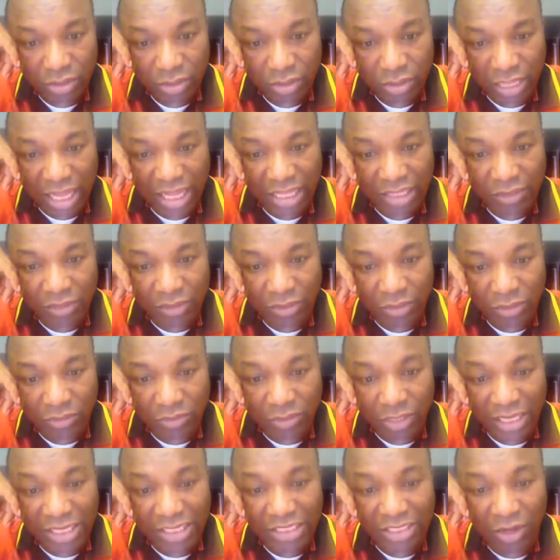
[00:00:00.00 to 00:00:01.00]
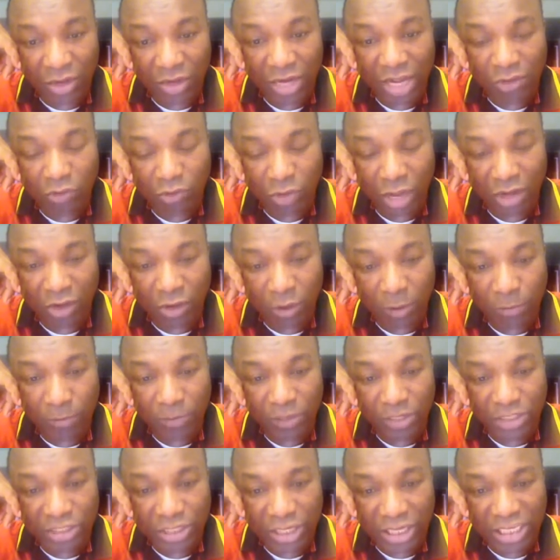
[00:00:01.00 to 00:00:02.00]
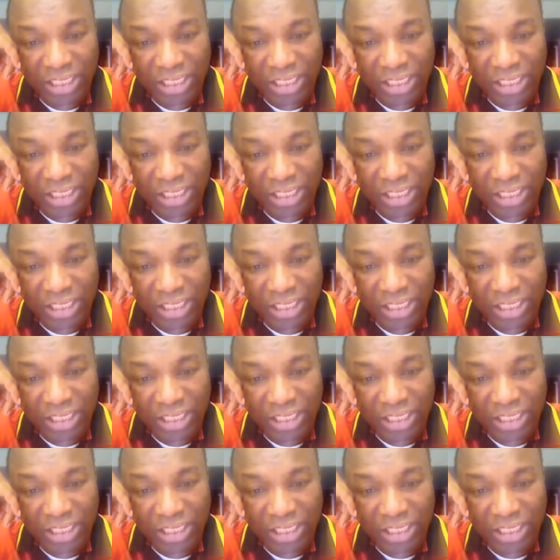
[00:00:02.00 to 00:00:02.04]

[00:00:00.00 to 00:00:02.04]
that in order to accomplish